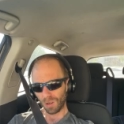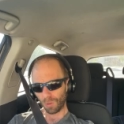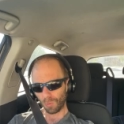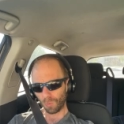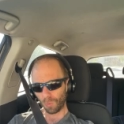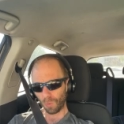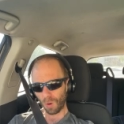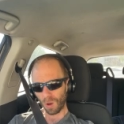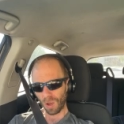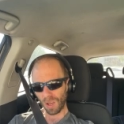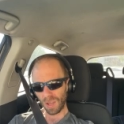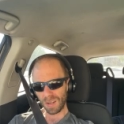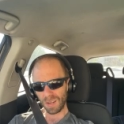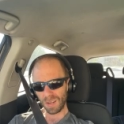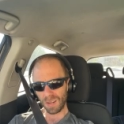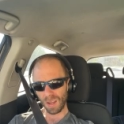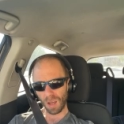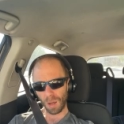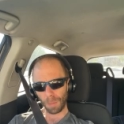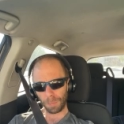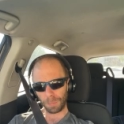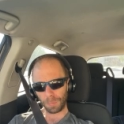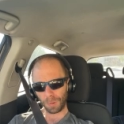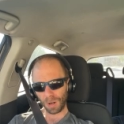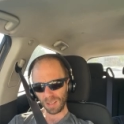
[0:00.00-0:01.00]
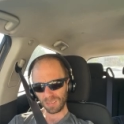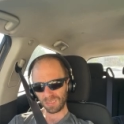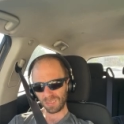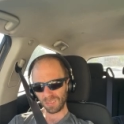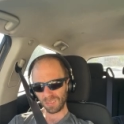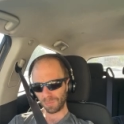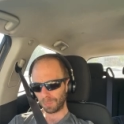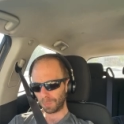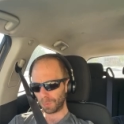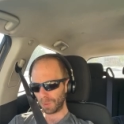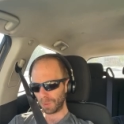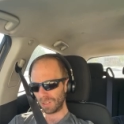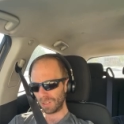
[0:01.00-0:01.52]
1,
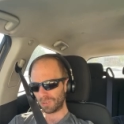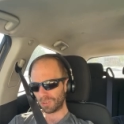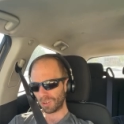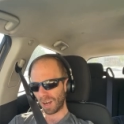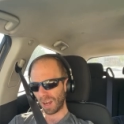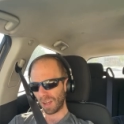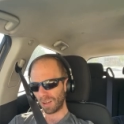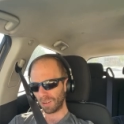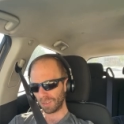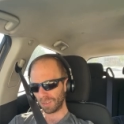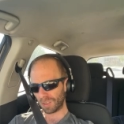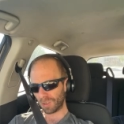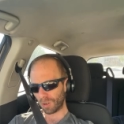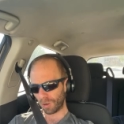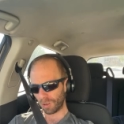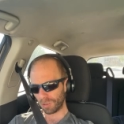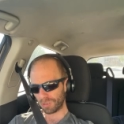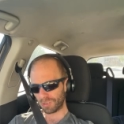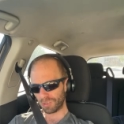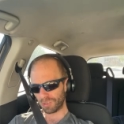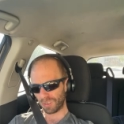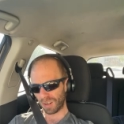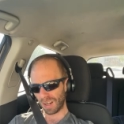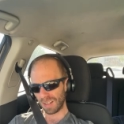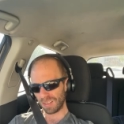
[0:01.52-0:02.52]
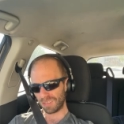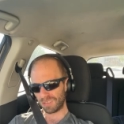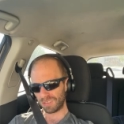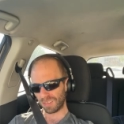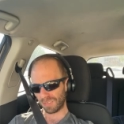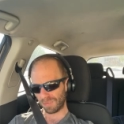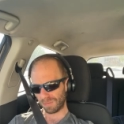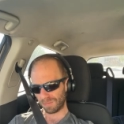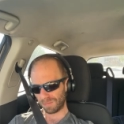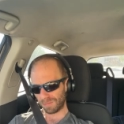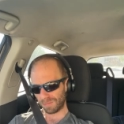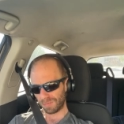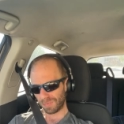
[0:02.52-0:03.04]
oppressive pretrial
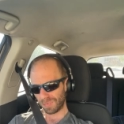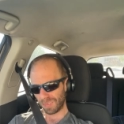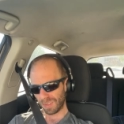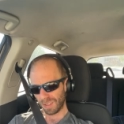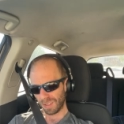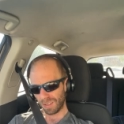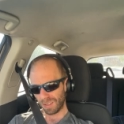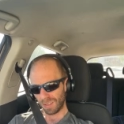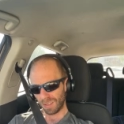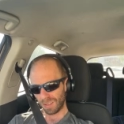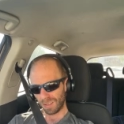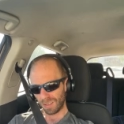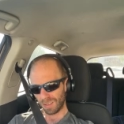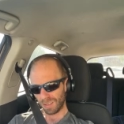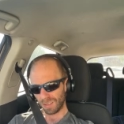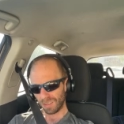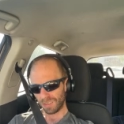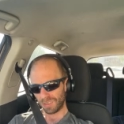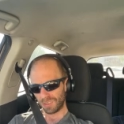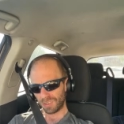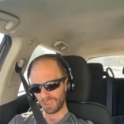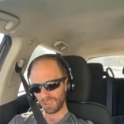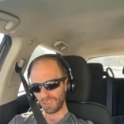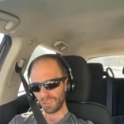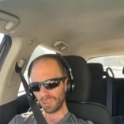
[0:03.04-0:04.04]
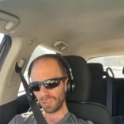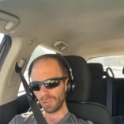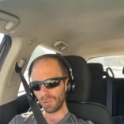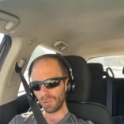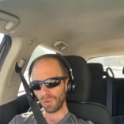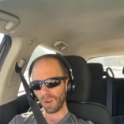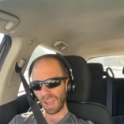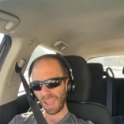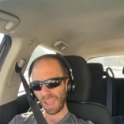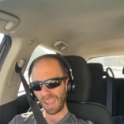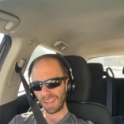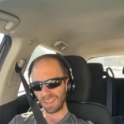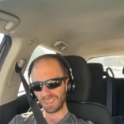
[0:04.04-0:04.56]
incarceration.
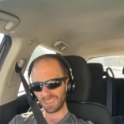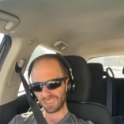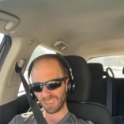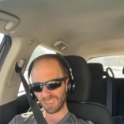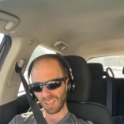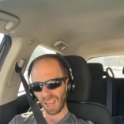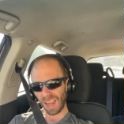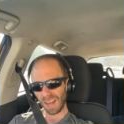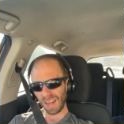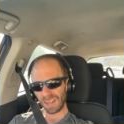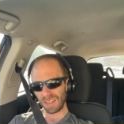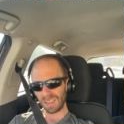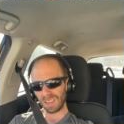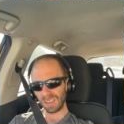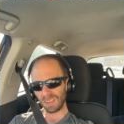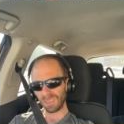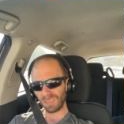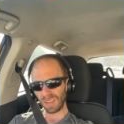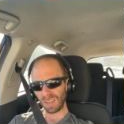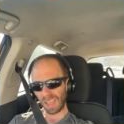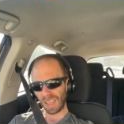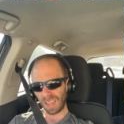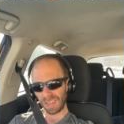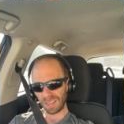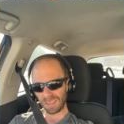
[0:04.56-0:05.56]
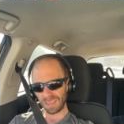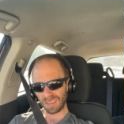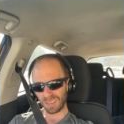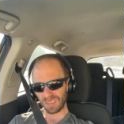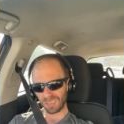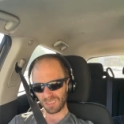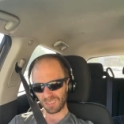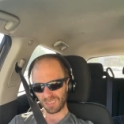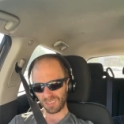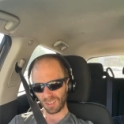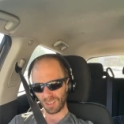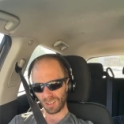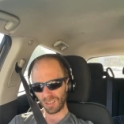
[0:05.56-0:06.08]
2, anxiety and
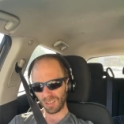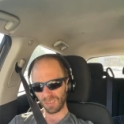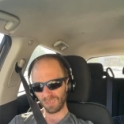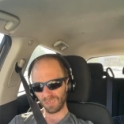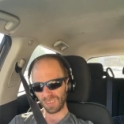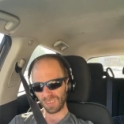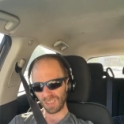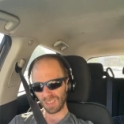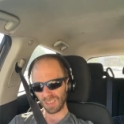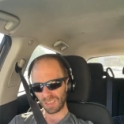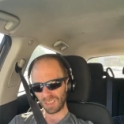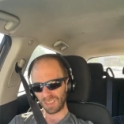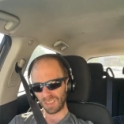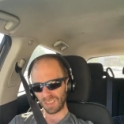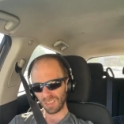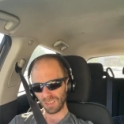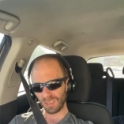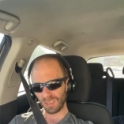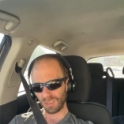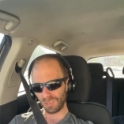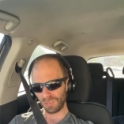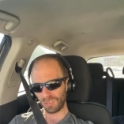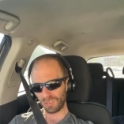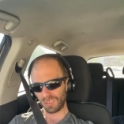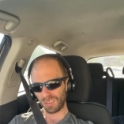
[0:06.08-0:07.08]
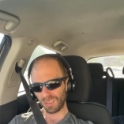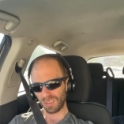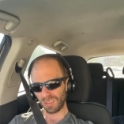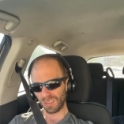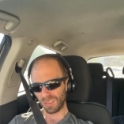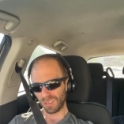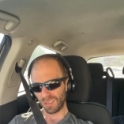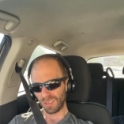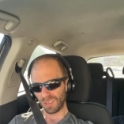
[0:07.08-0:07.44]
concern of the accused.